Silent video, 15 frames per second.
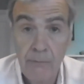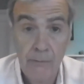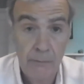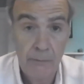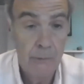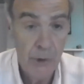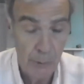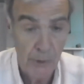
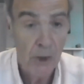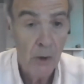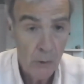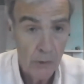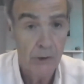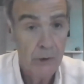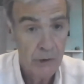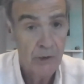to be
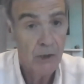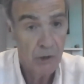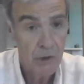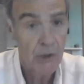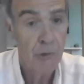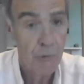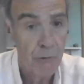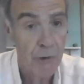honest, is
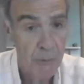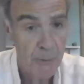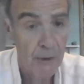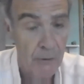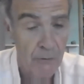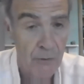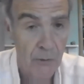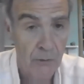
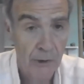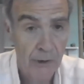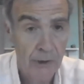disrespectful.